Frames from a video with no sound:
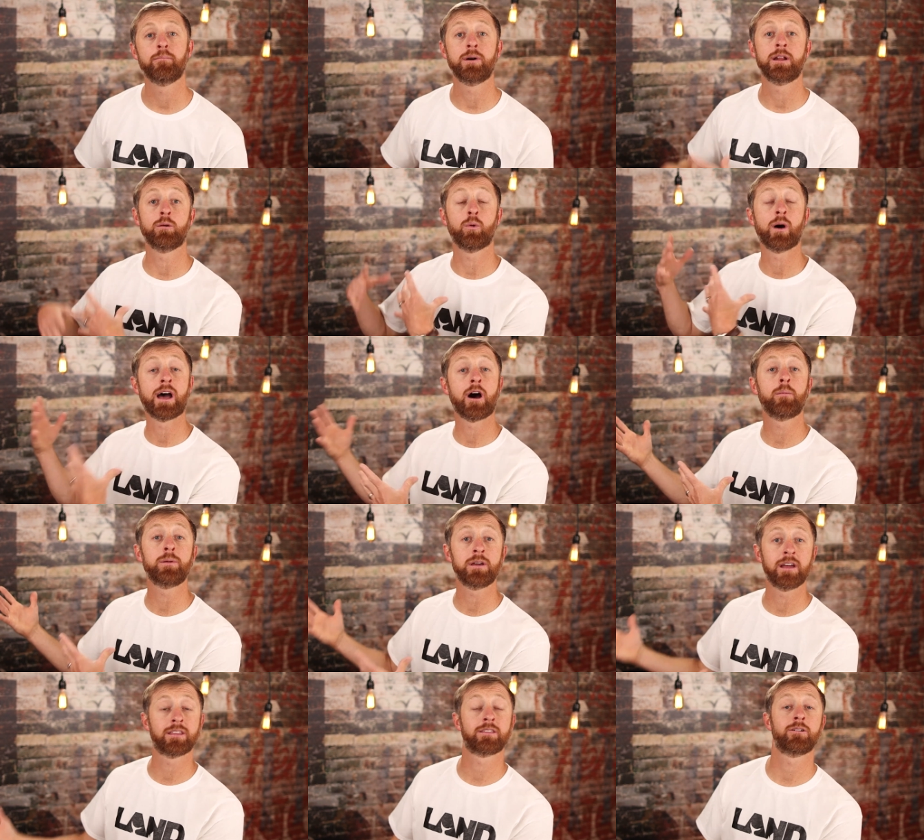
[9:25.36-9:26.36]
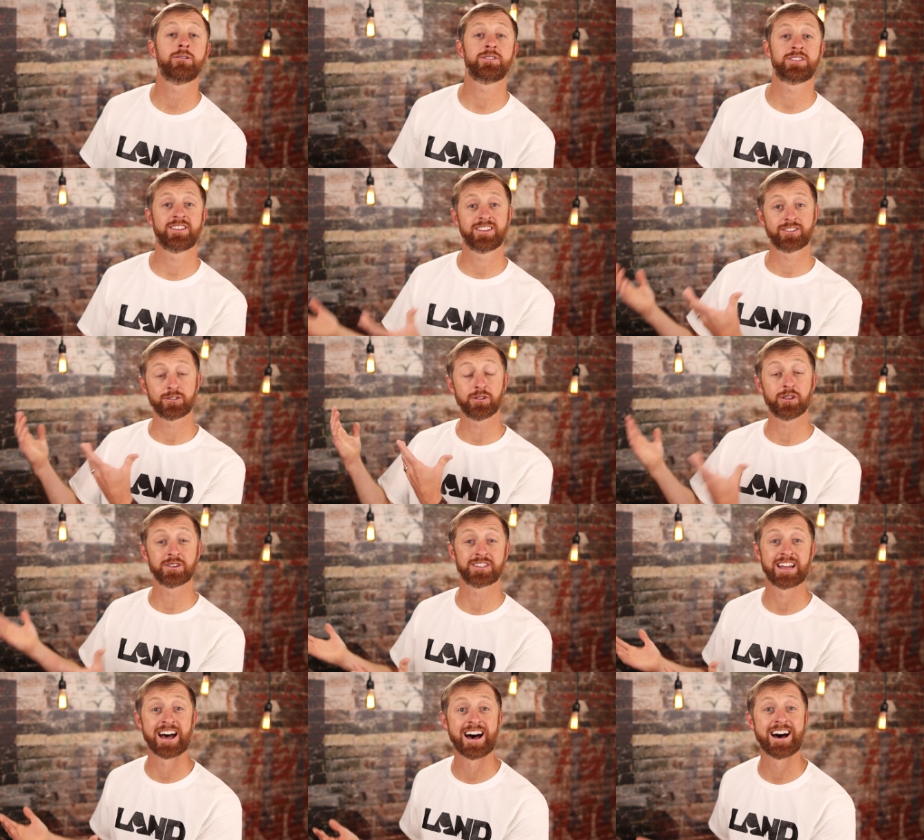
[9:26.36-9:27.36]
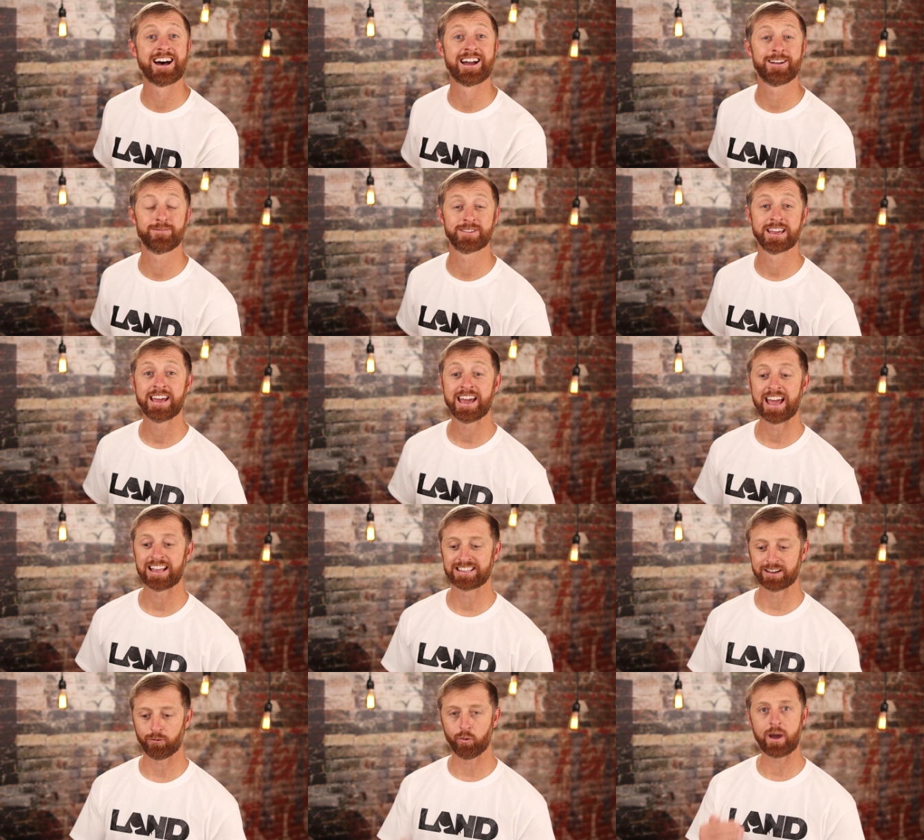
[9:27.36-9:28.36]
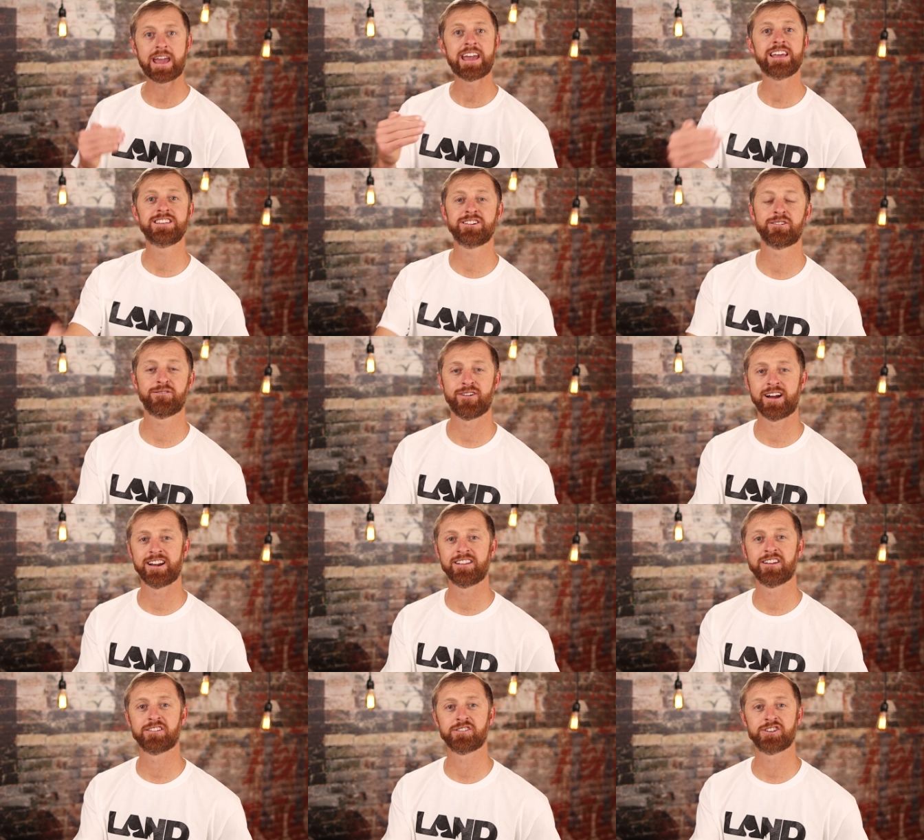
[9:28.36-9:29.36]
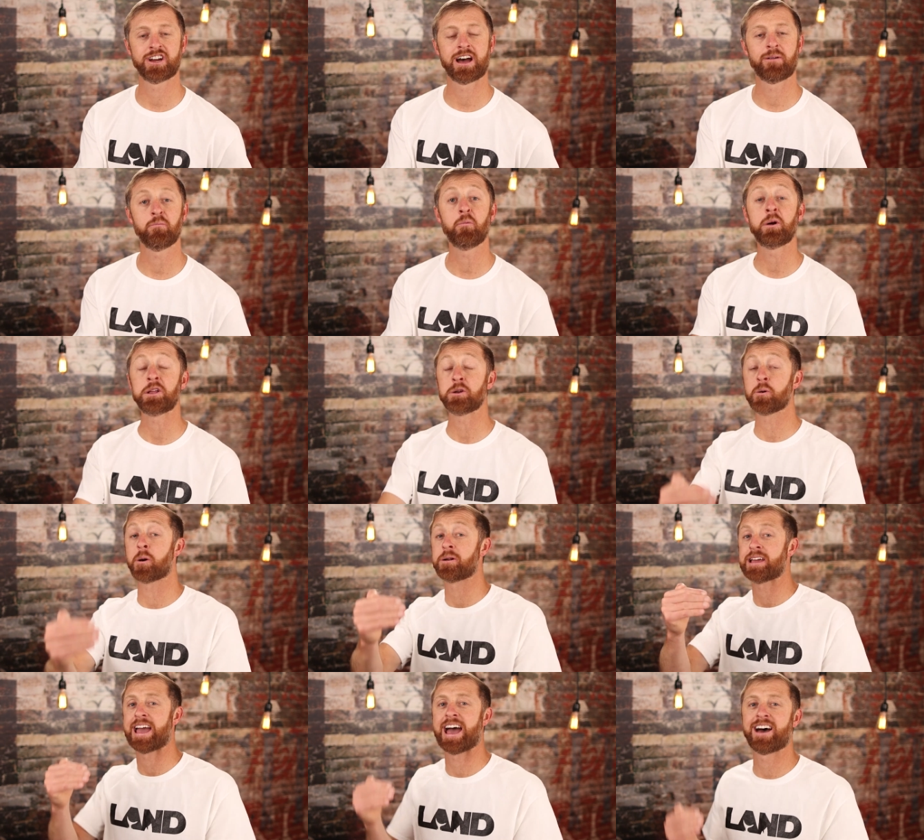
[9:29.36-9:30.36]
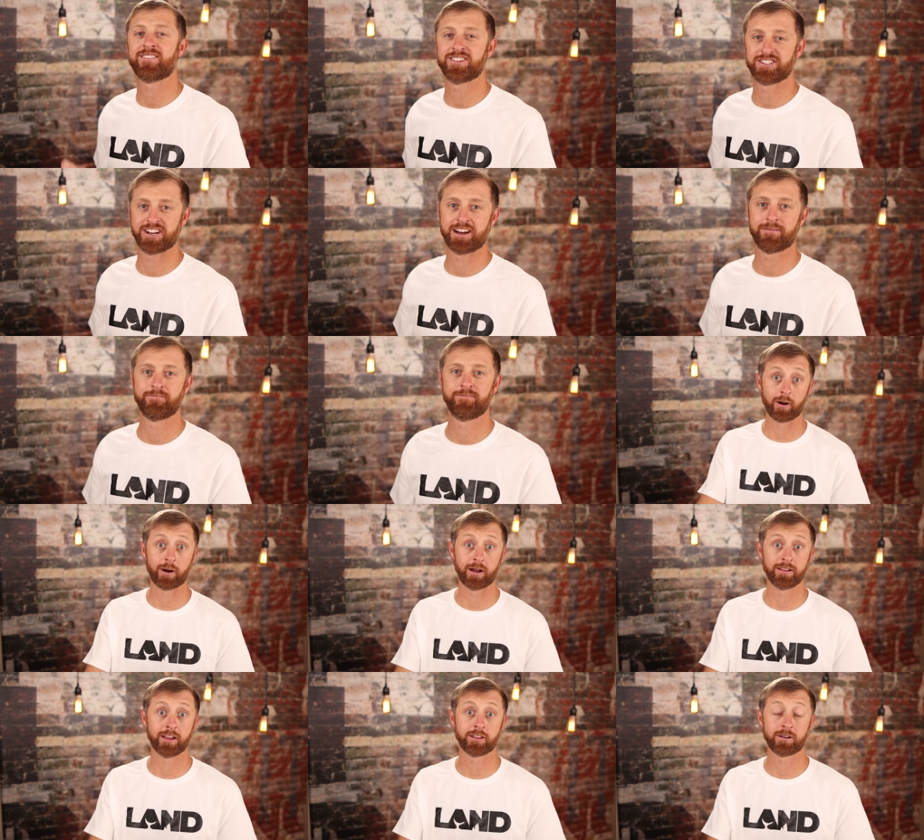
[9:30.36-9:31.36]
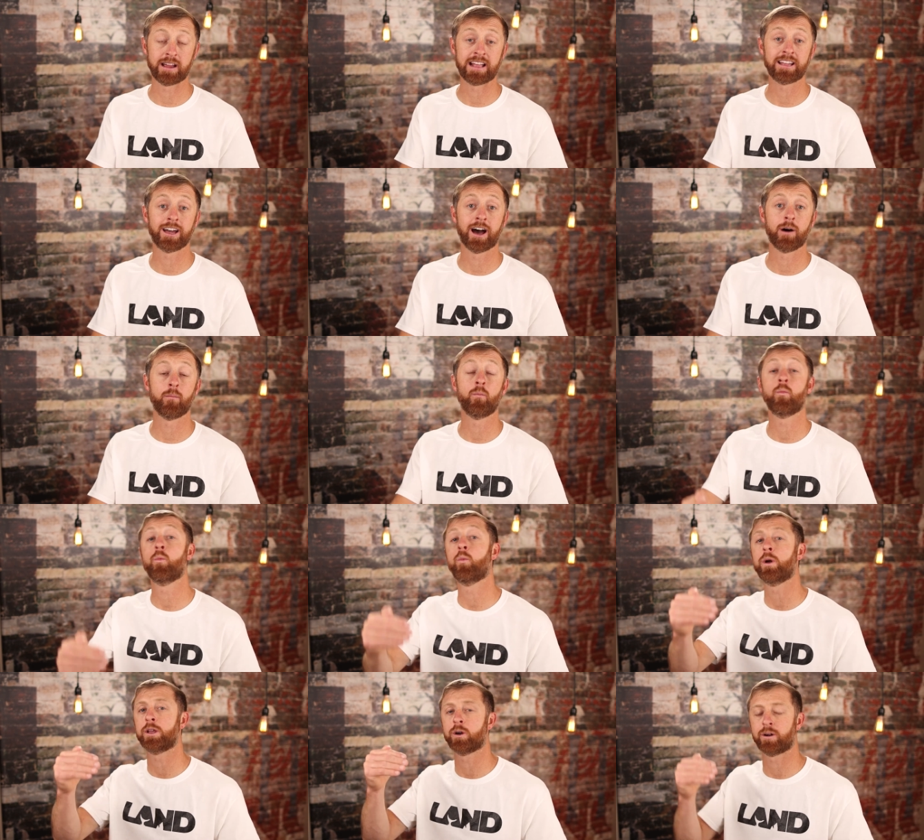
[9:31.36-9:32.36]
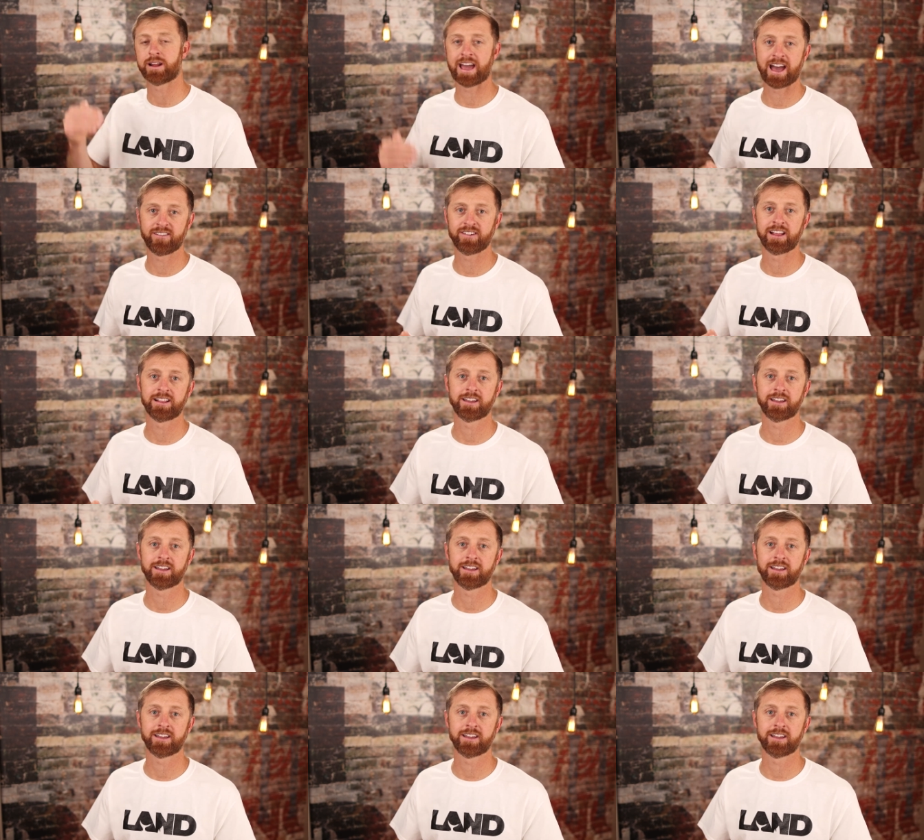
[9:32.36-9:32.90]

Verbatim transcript: but it will help you get those through those times. It's way easier to find another job when you already have a job, or another income when you already have an